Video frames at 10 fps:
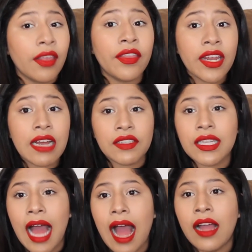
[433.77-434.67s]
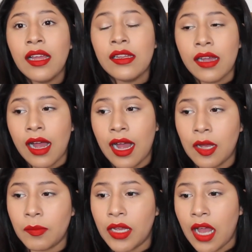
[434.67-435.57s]
then after that
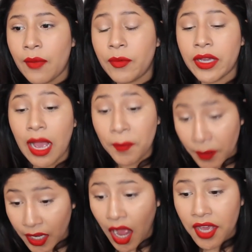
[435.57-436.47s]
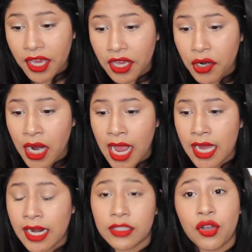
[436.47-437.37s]
um, we uh, we got here
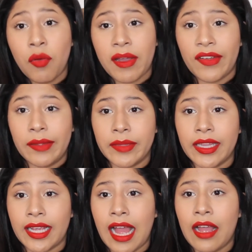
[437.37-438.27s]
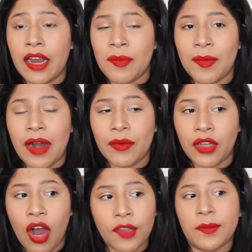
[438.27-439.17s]
and I told my family like I, I, remember I would
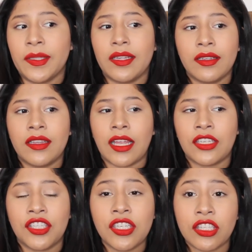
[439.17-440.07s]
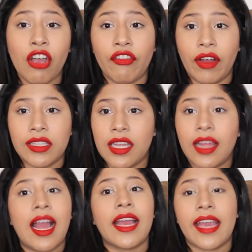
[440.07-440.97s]
call them and be like like she's so fussy
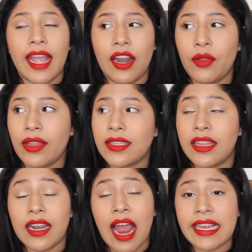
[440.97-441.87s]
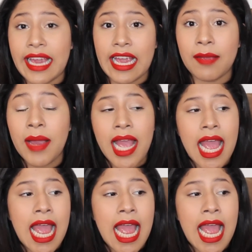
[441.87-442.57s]
like I can't do this and then I came